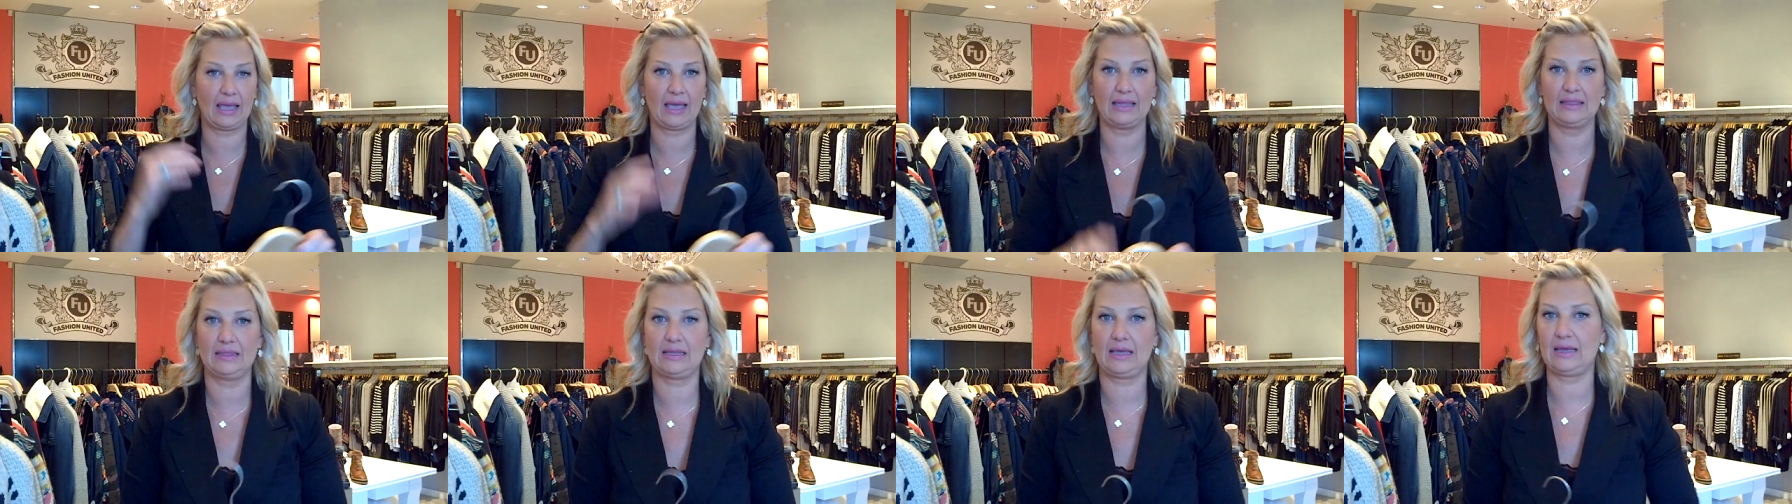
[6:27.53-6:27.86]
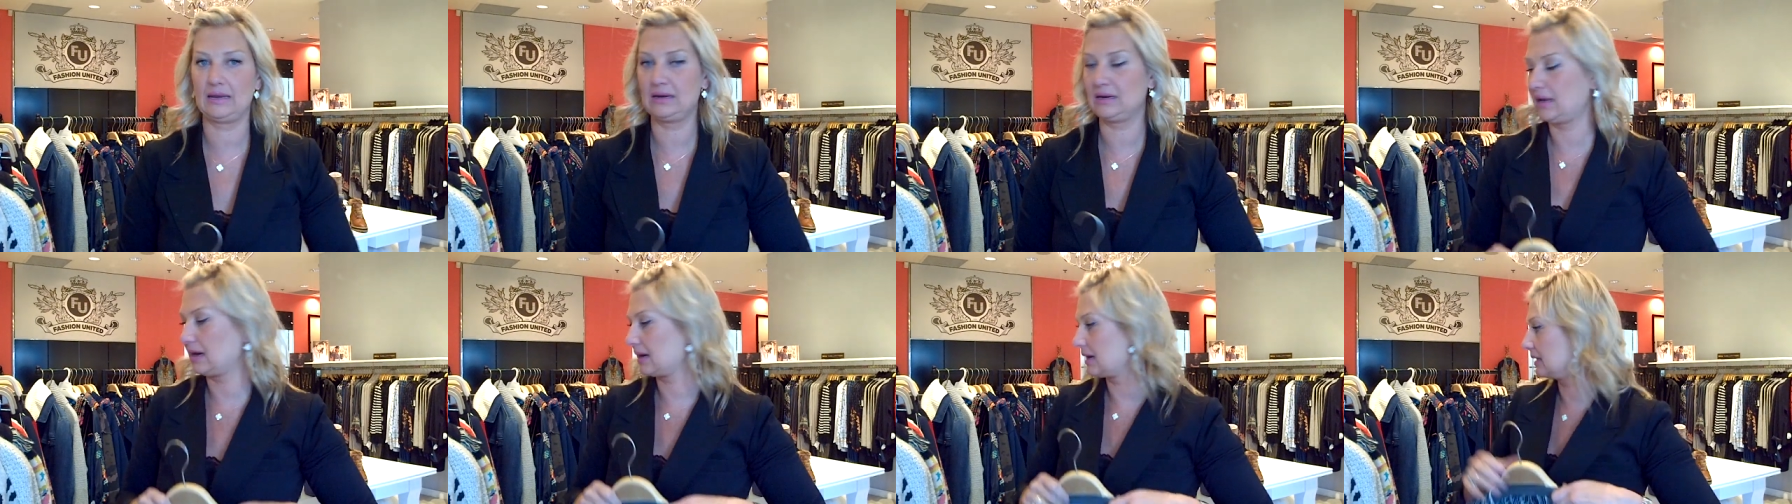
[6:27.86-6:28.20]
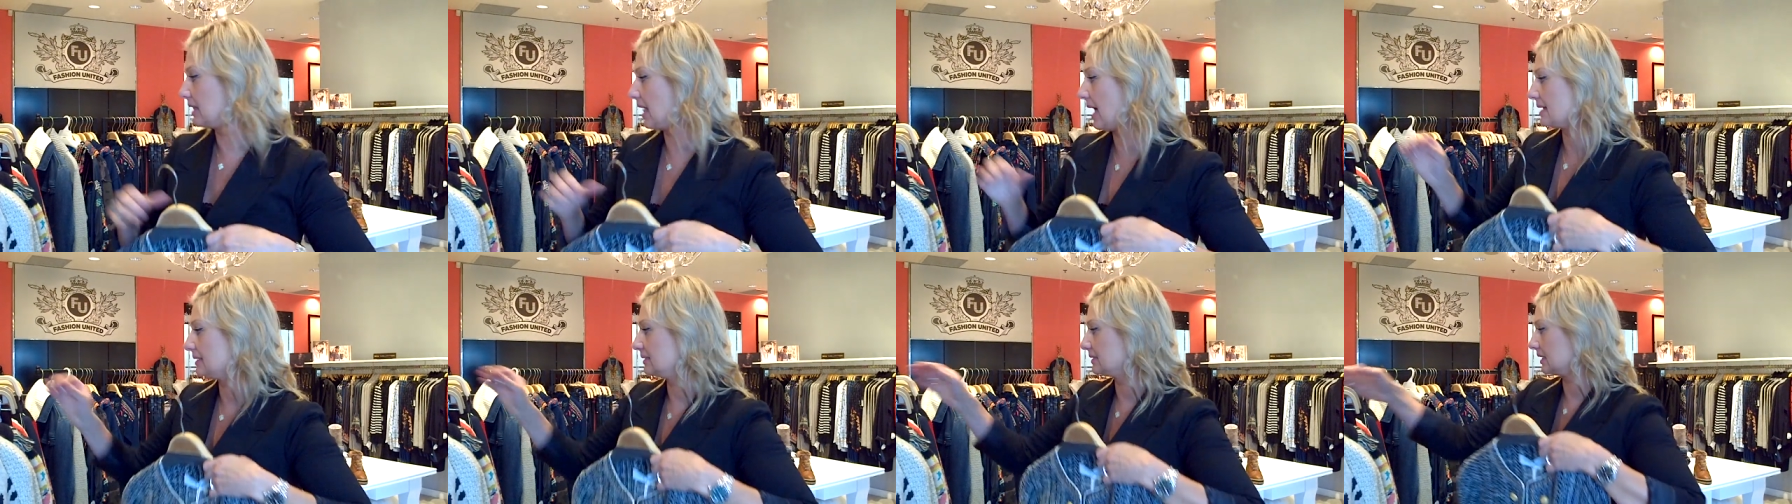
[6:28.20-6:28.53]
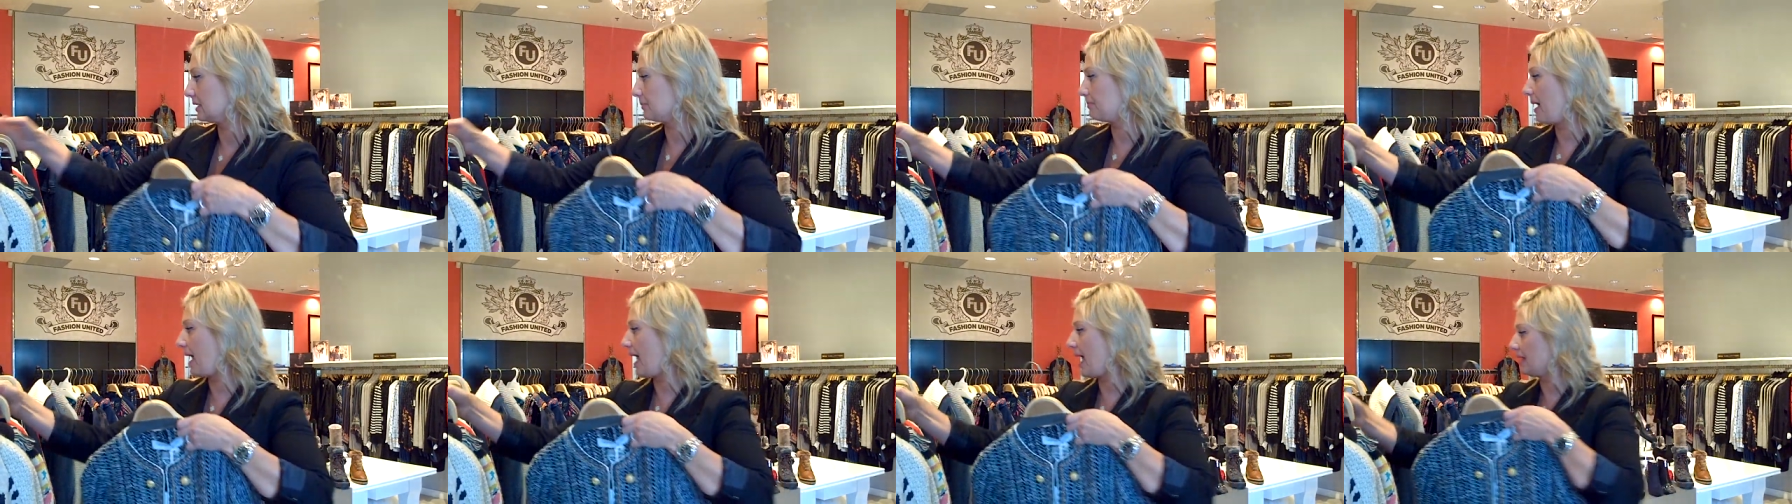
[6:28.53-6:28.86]
and then a
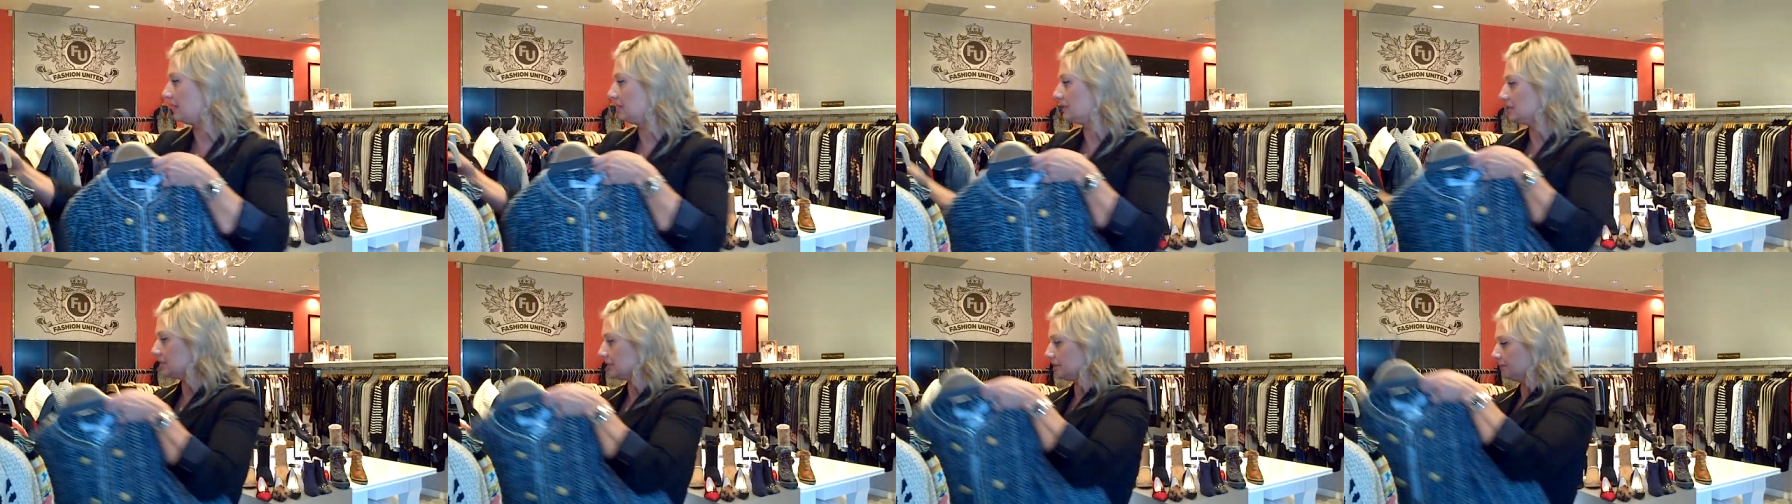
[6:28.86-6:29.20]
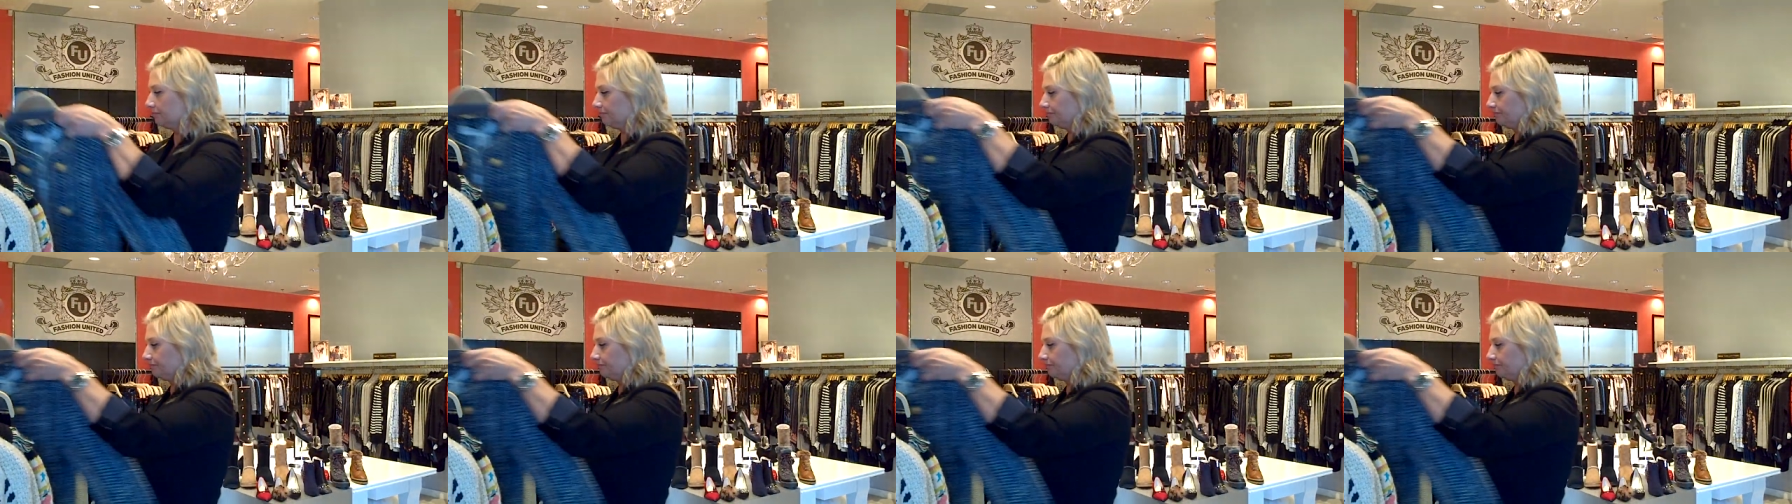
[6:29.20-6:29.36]
classic pant.